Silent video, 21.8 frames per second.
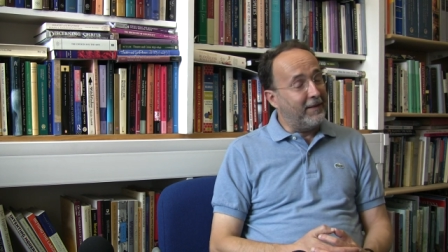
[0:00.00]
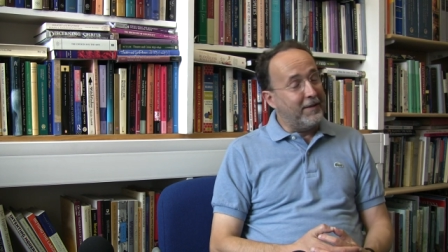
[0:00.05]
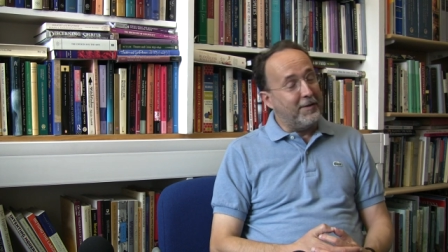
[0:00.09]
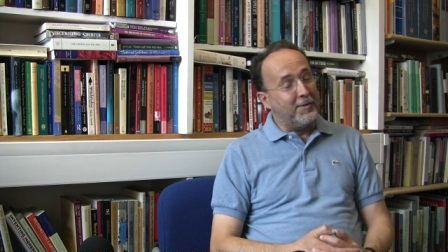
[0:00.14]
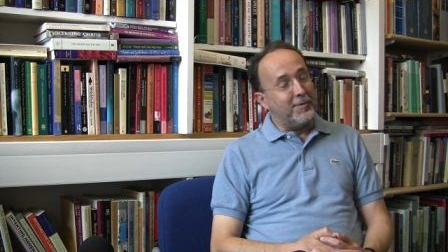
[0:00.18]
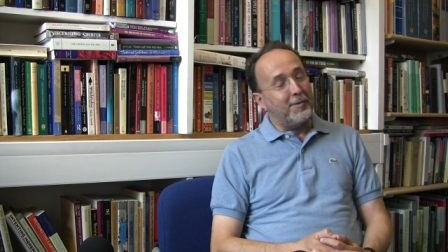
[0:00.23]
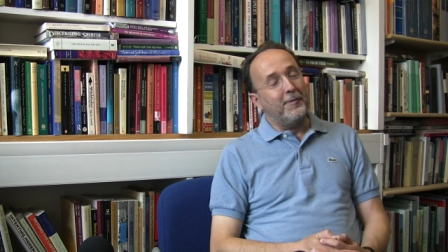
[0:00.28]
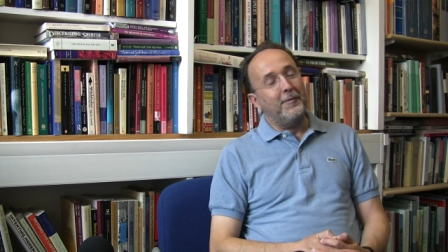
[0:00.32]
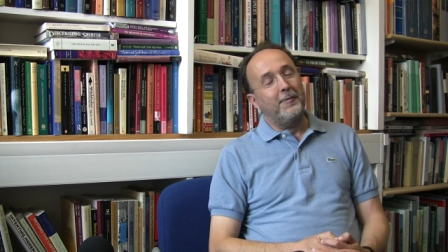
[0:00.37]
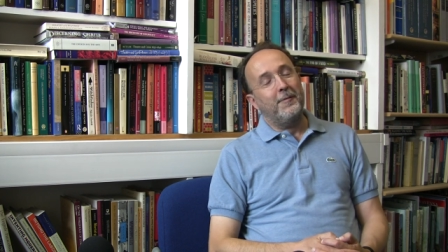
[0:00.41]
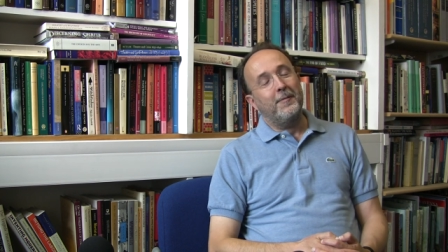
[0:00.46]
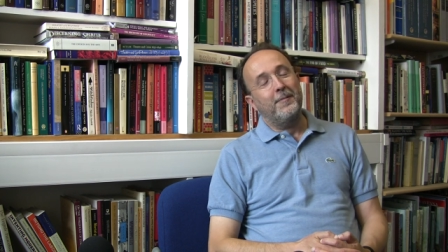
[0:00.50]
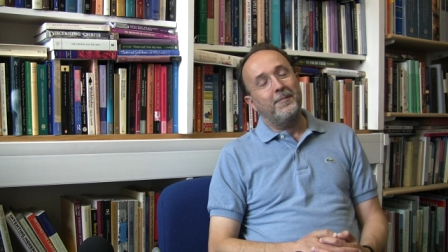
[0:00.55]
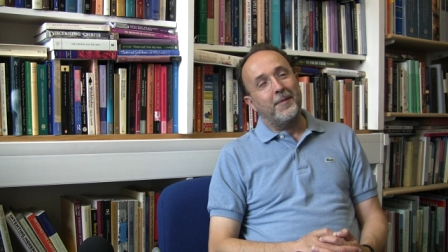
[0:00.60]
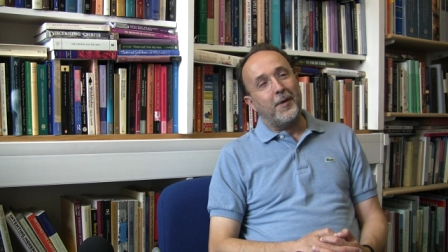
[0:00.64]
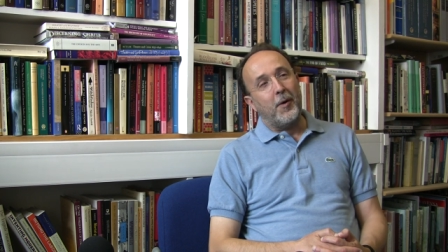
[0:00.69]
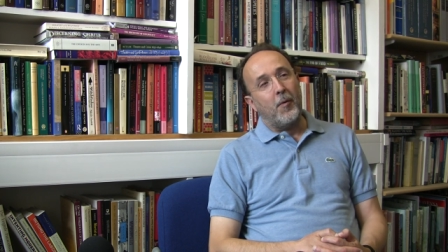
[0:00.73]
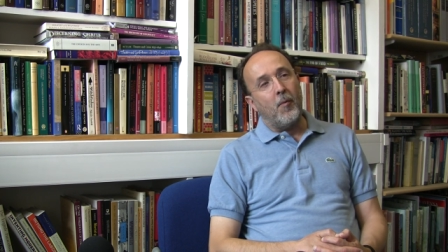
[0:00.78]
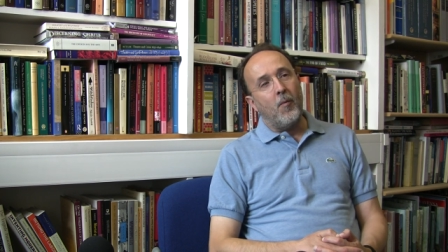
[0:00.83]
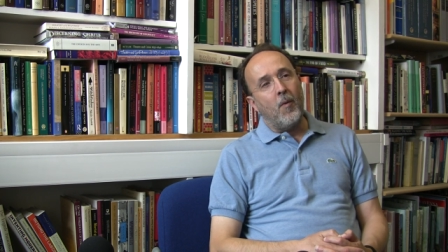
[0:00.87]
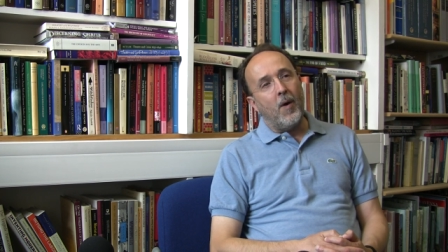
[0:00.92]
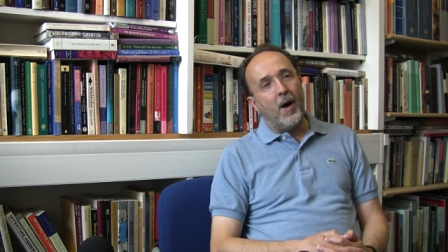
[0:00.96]
reason
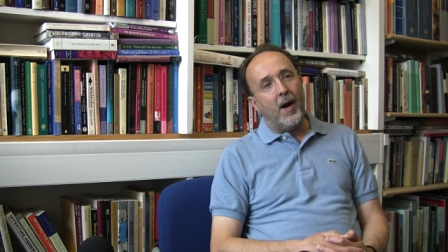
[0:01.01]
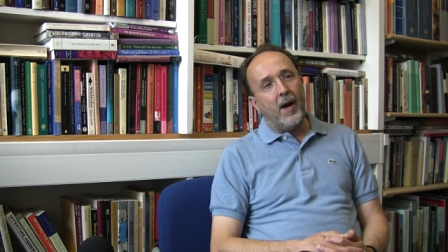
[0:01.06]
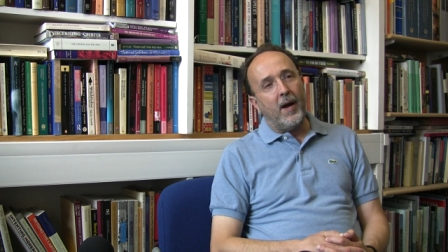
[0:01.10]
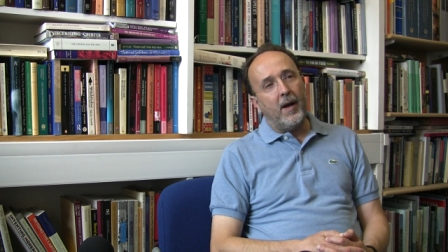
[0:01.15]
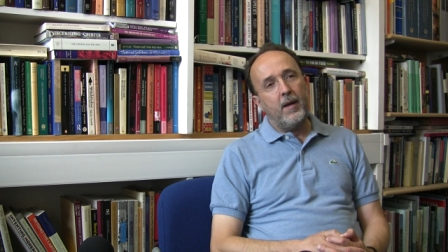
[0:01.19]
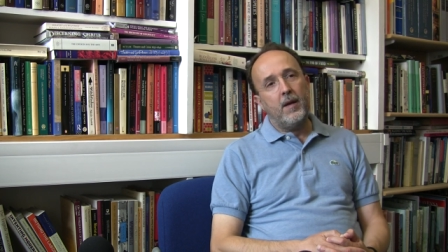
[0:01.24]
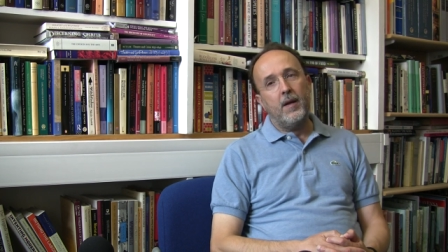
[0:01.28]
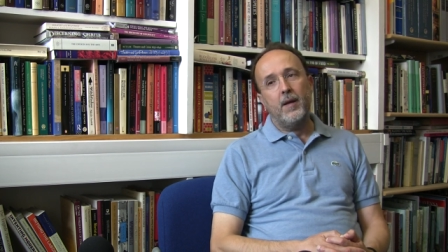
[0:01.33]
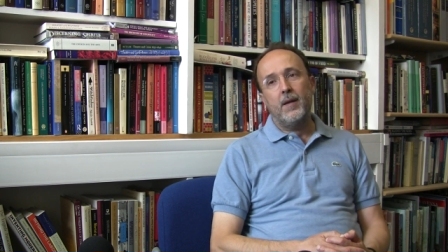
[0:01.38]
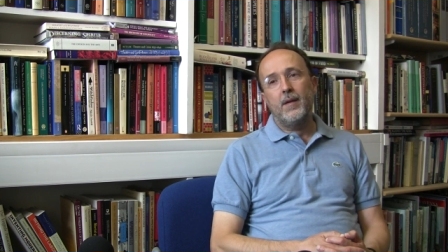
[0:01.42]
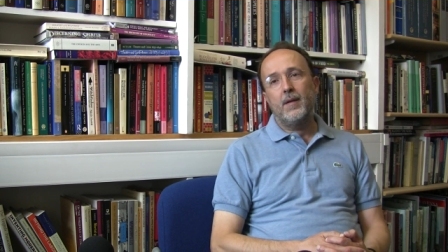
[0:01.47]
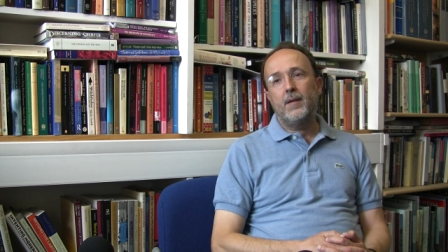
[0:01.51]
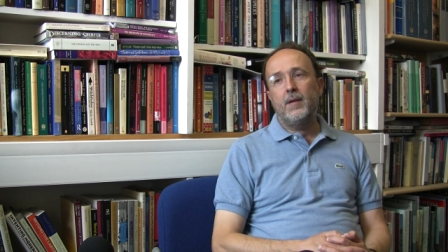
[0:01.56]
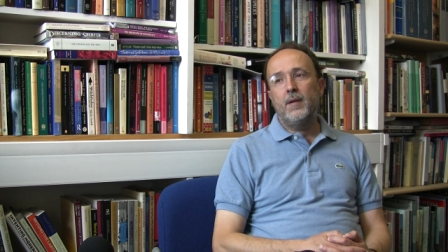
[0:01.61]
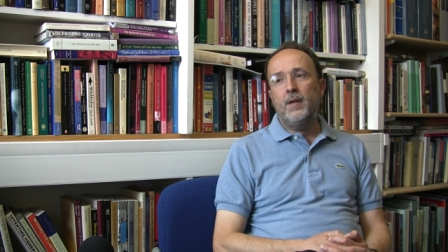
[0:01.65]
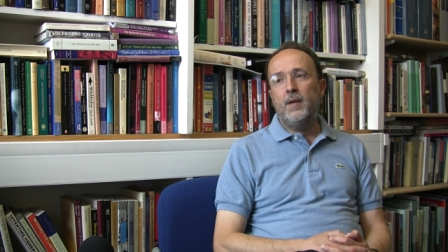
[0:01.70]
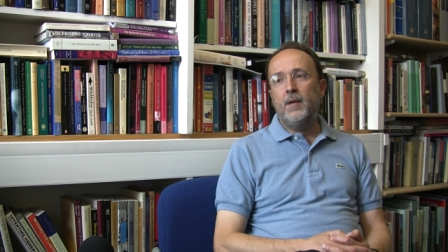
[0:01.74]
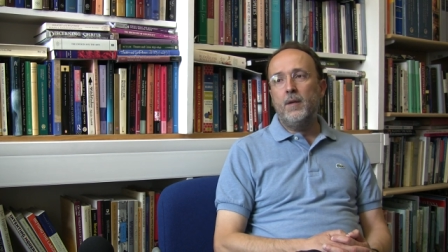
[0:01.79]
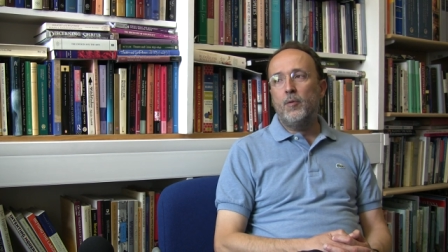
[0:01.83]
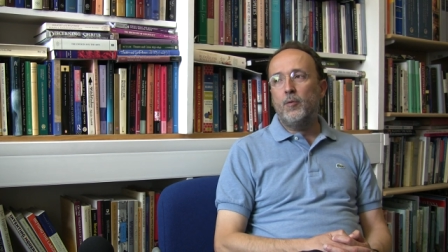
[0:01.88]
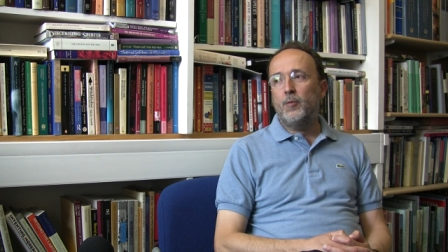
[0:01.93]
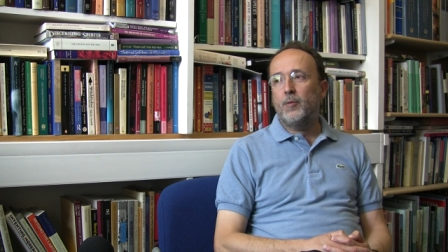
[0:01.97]
why
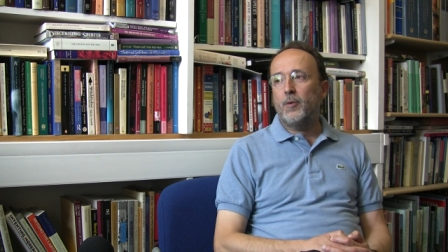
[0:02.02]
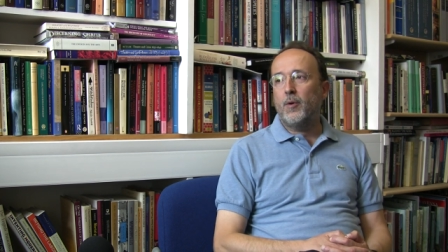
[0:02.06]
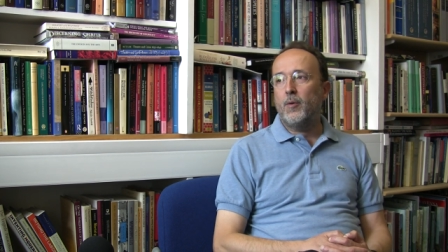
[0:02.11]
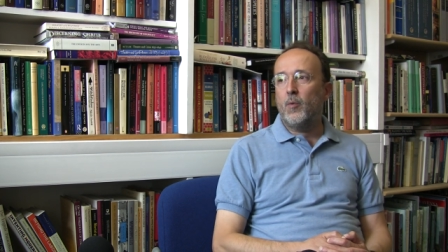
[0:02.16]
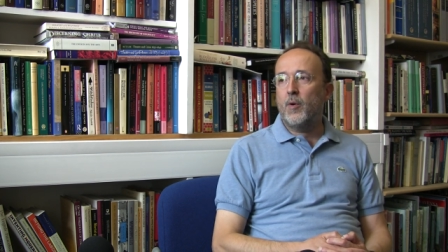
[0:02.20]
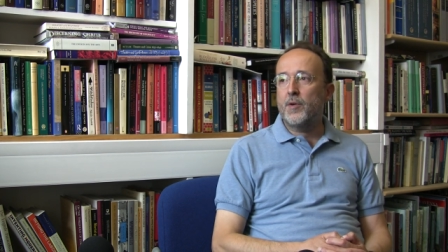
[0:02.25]
Newton